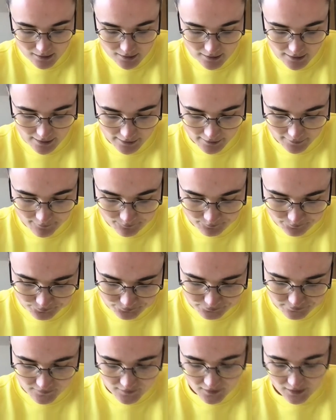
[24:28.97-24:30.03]

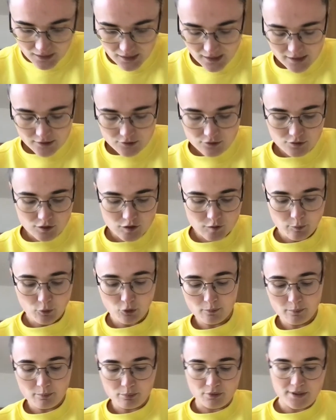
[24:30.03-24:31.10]
And
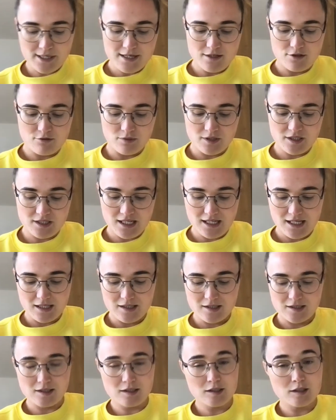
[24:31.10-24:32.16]
sport breeds
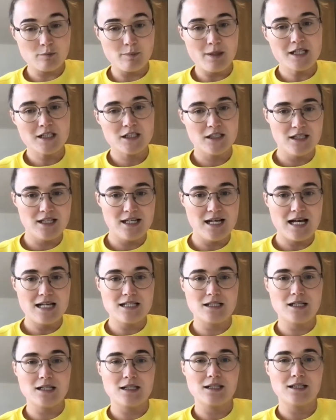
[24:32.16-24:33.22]
resilience, and especially as
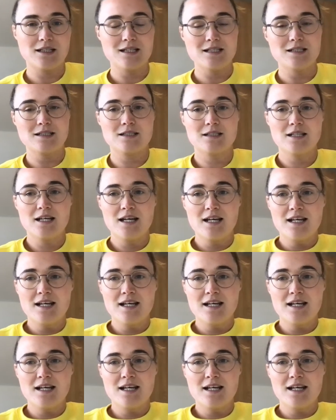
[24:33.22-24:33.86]
like this